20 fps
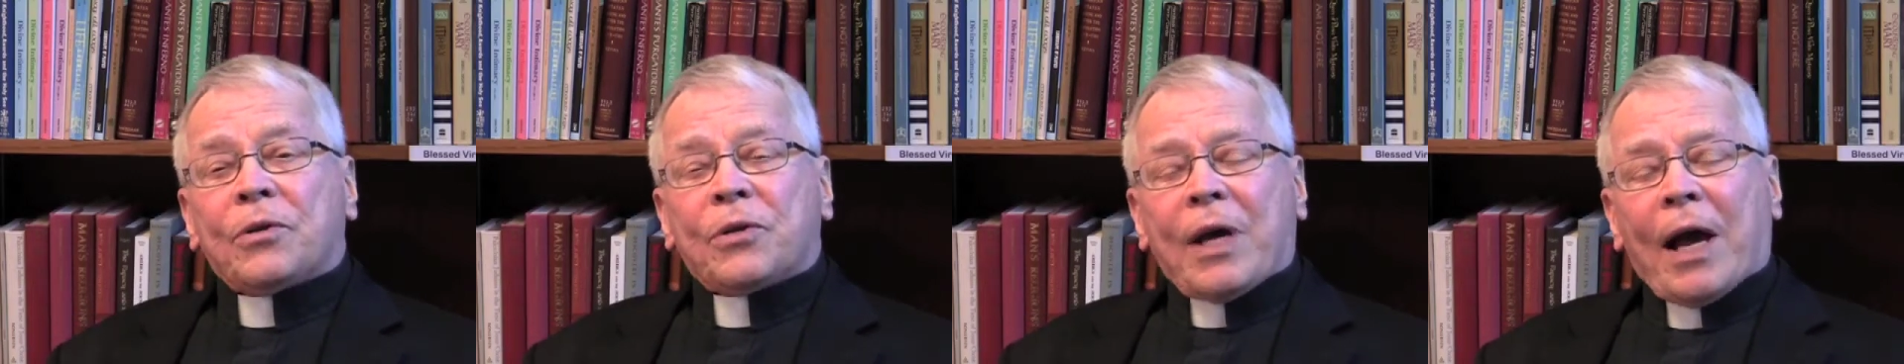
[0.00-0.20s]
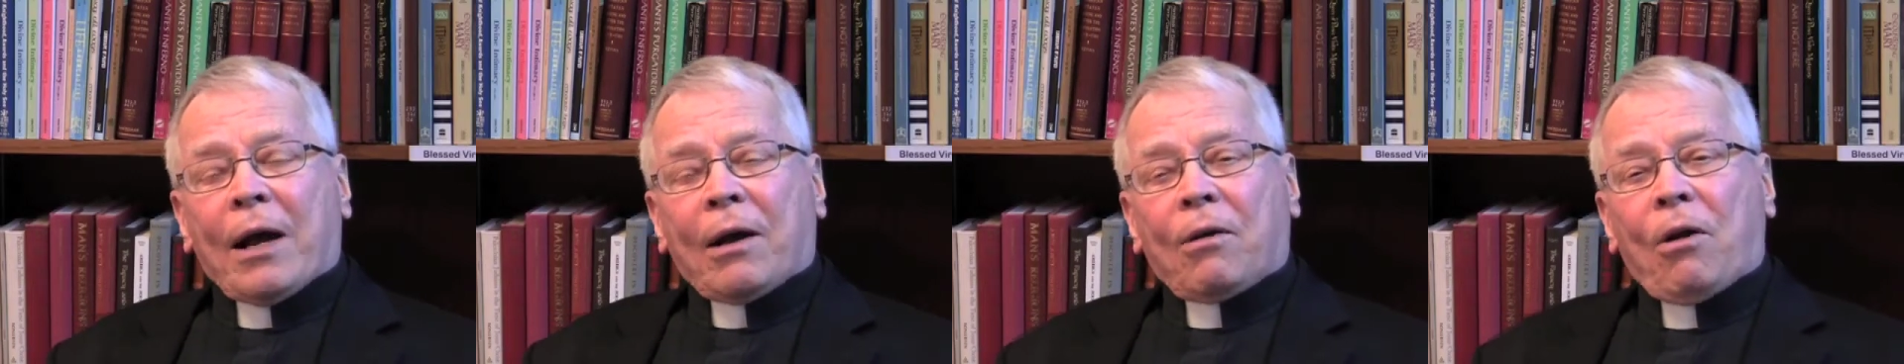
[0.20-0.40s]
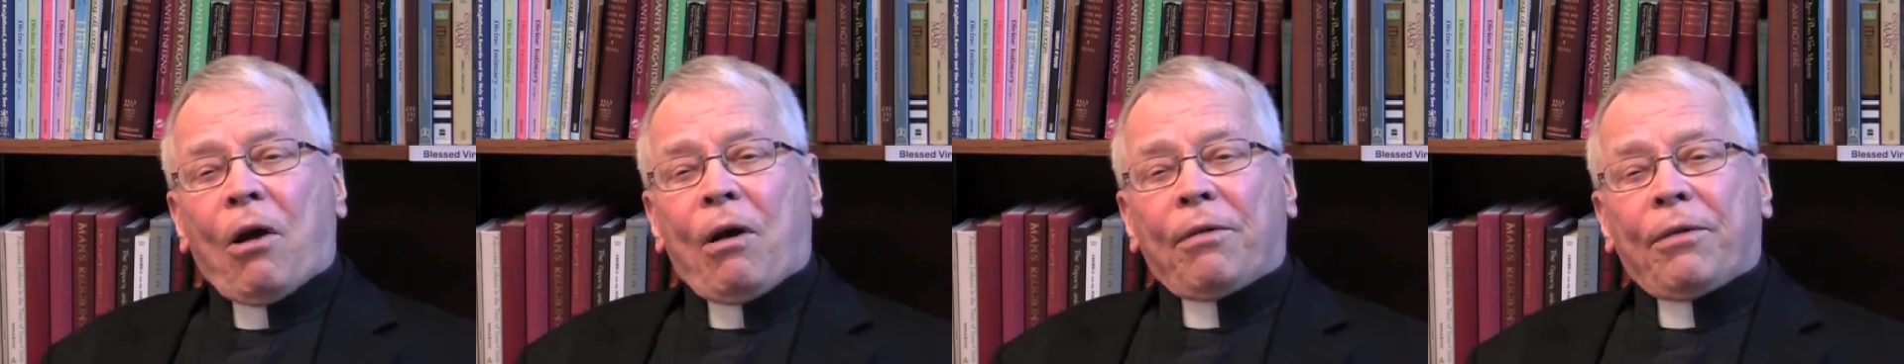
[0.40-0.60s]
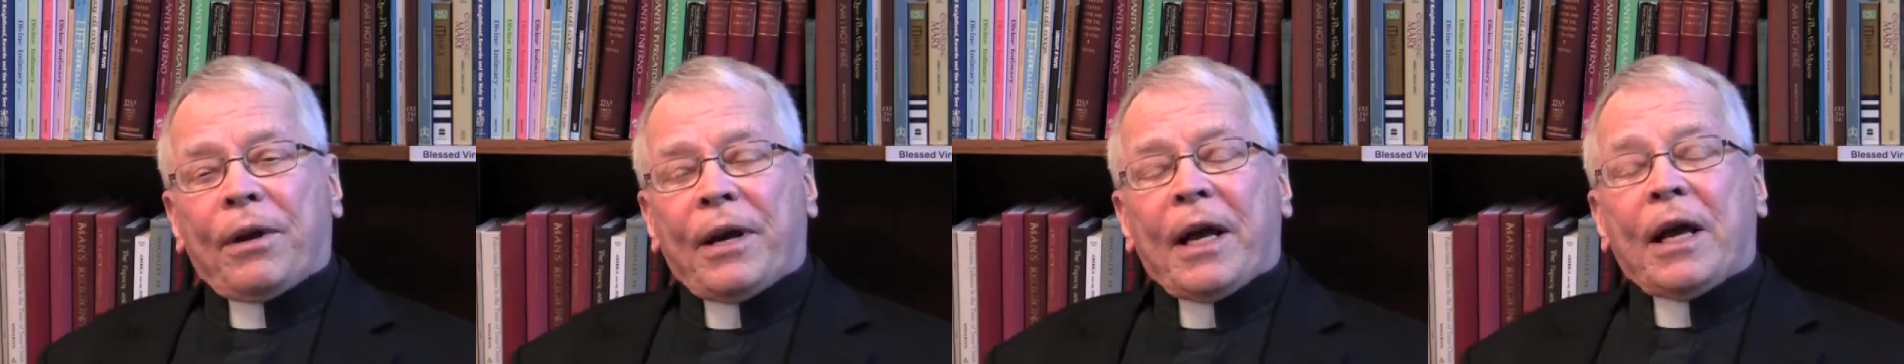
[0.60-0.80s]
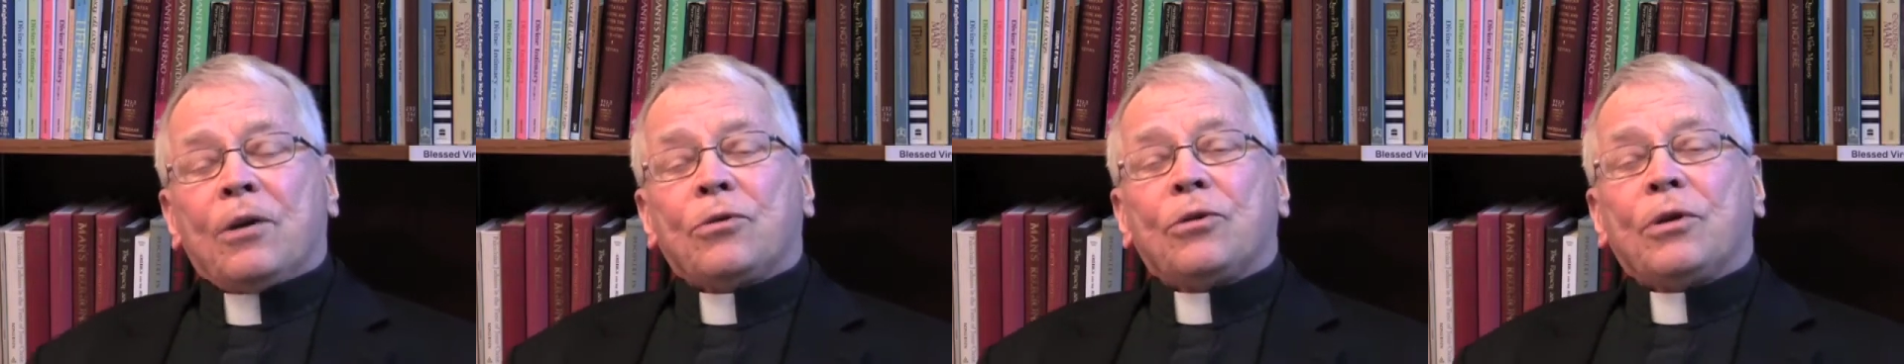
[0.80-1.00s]
sackcloth
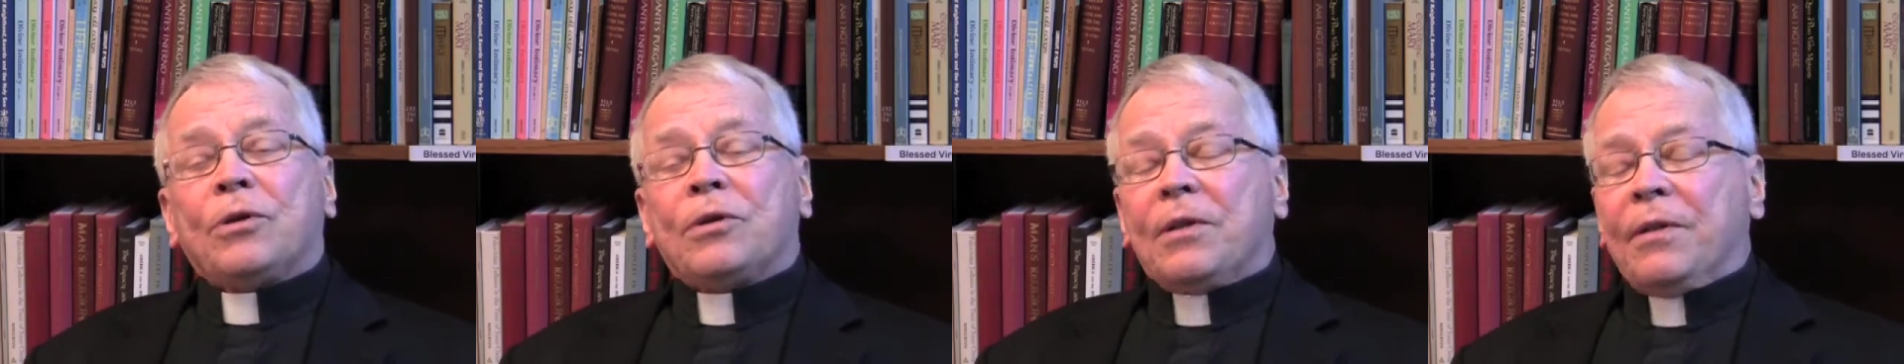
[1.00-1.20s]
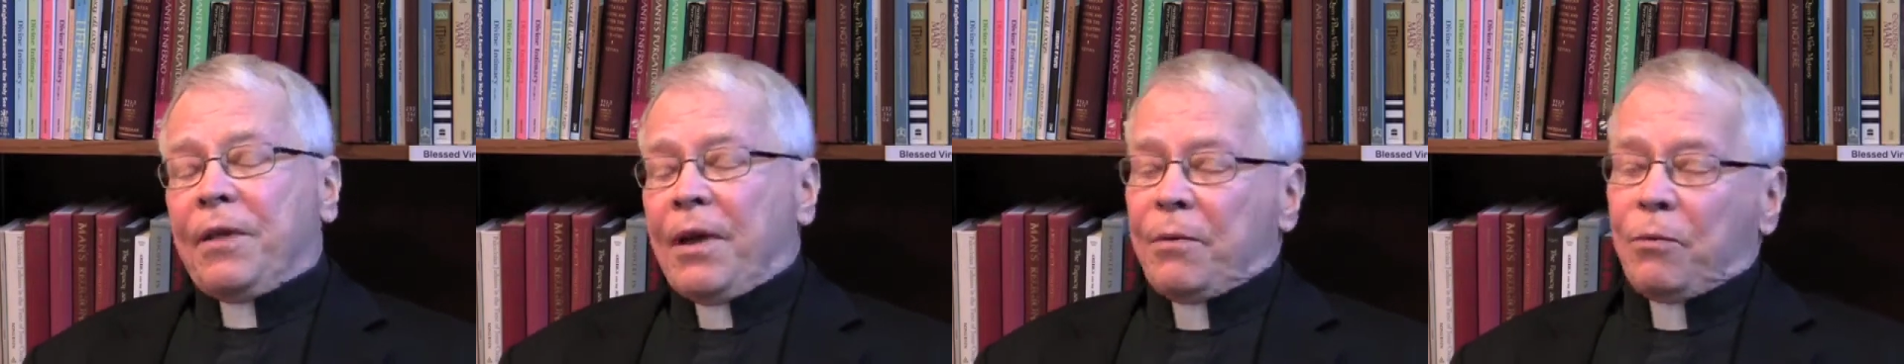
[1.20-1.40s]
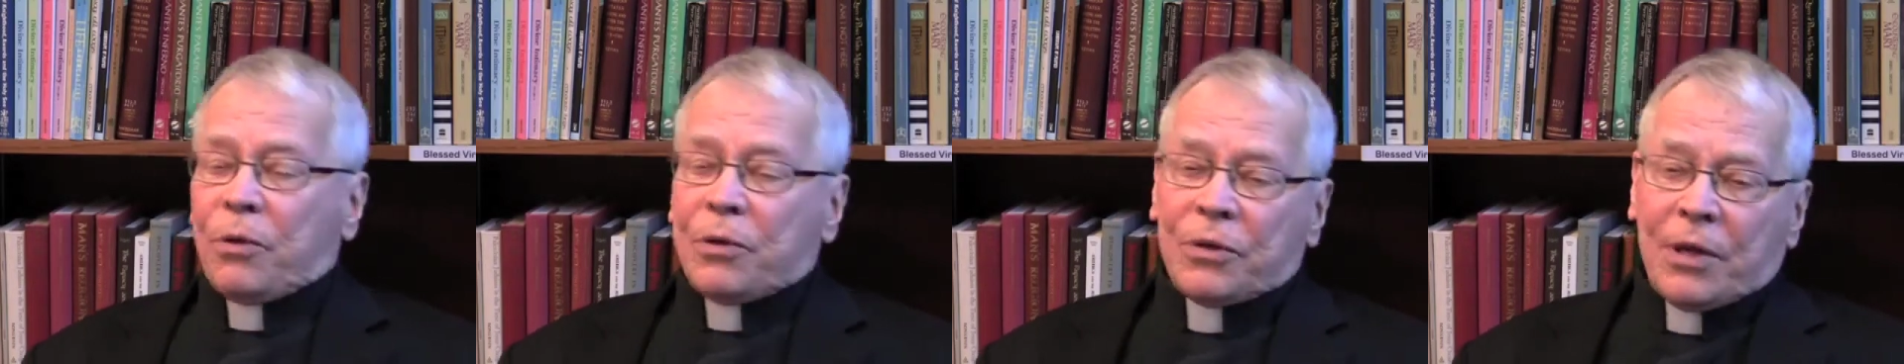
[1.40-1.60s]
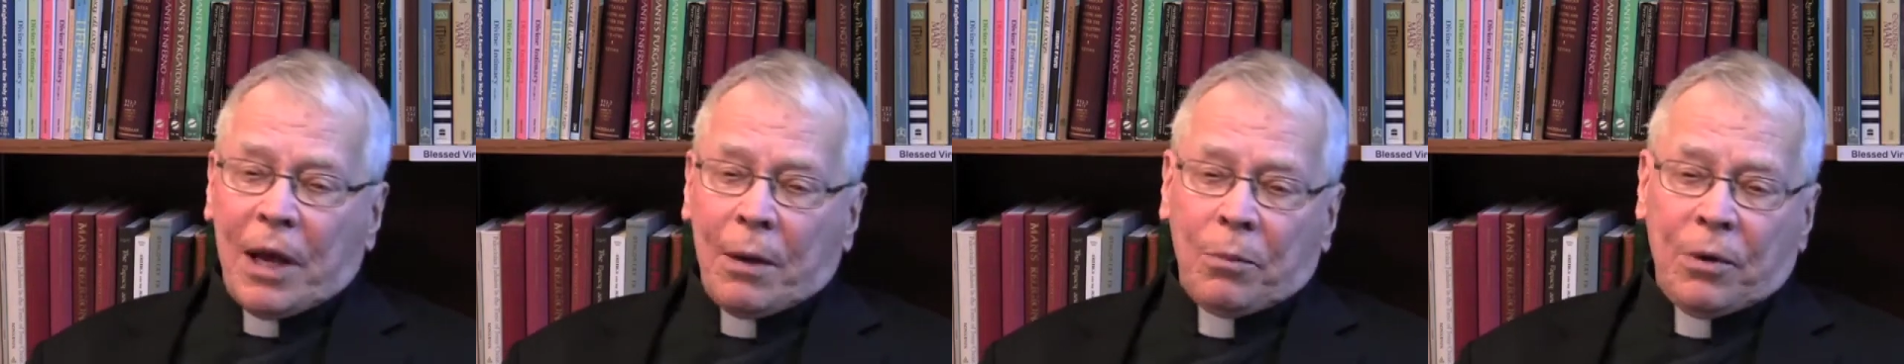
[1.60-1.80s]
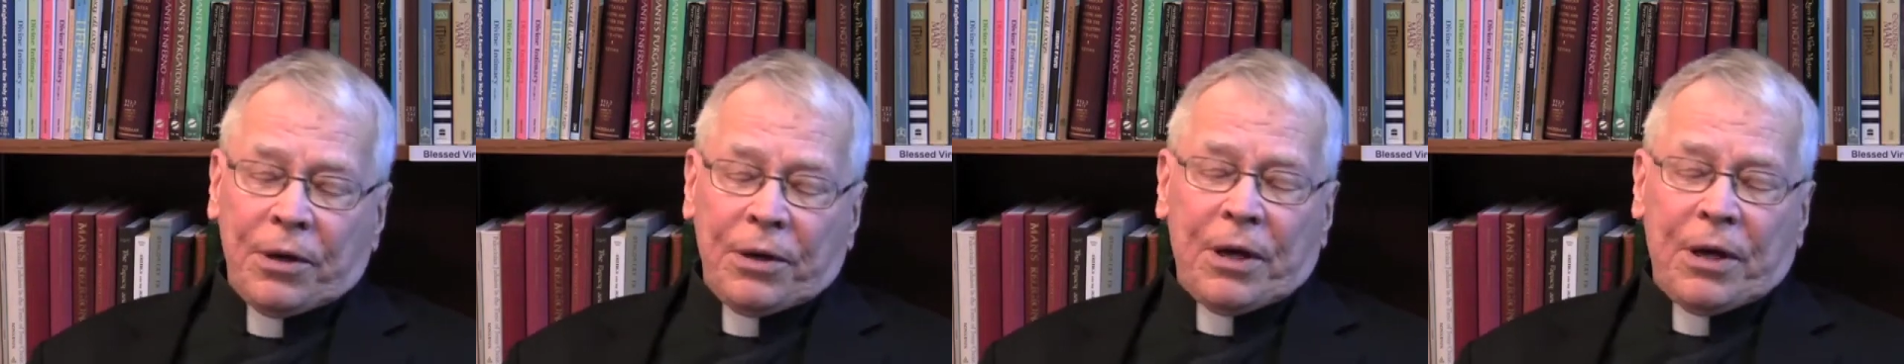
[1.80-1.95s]
and ashes and then was able